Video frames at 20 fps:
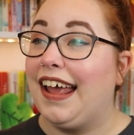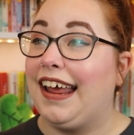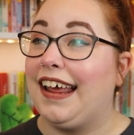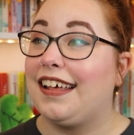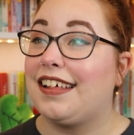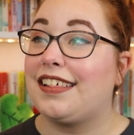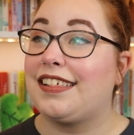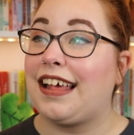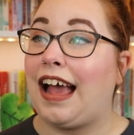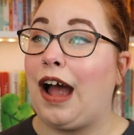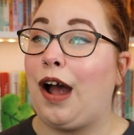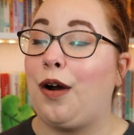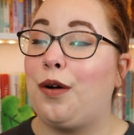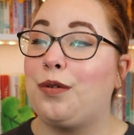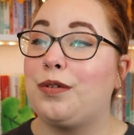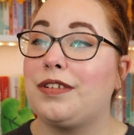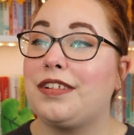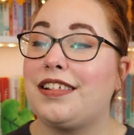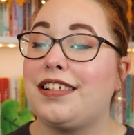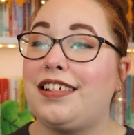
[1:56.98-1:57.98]
It
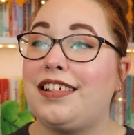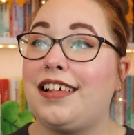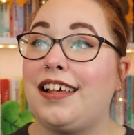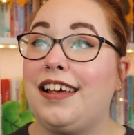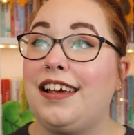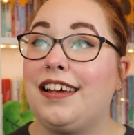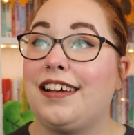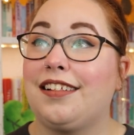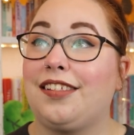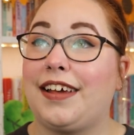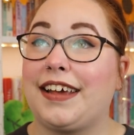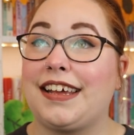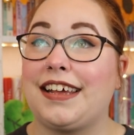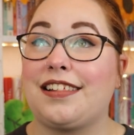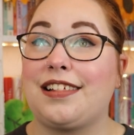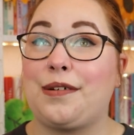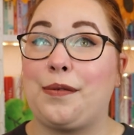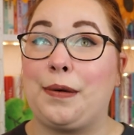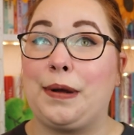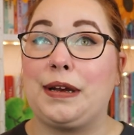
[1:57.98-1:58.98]
sounds like
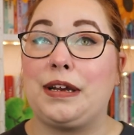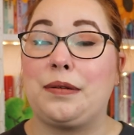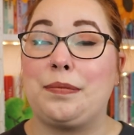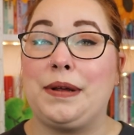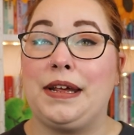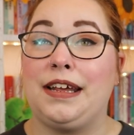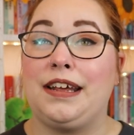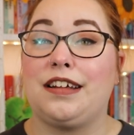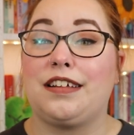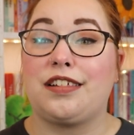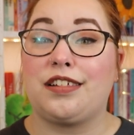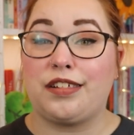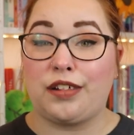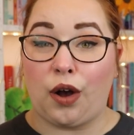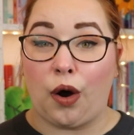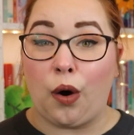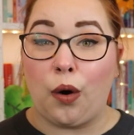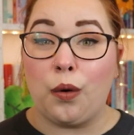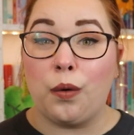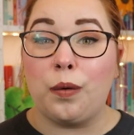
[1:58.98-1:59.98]
it's going to be
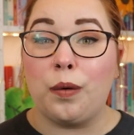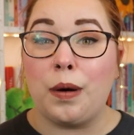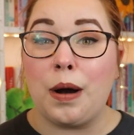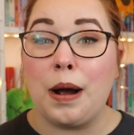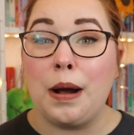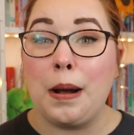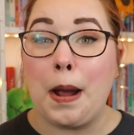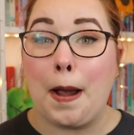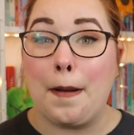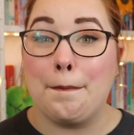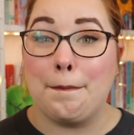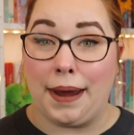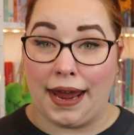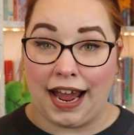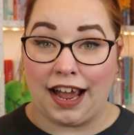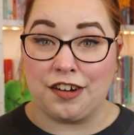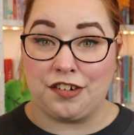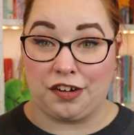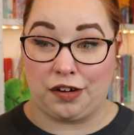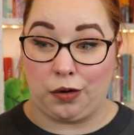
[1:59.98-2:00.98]
so
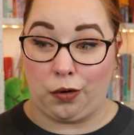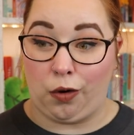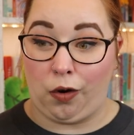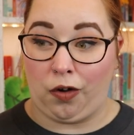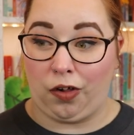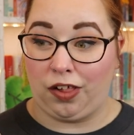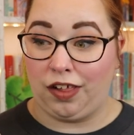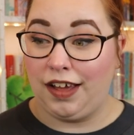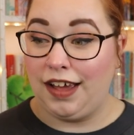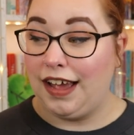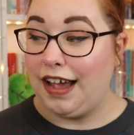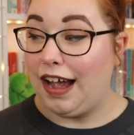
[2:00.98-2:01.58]
magical.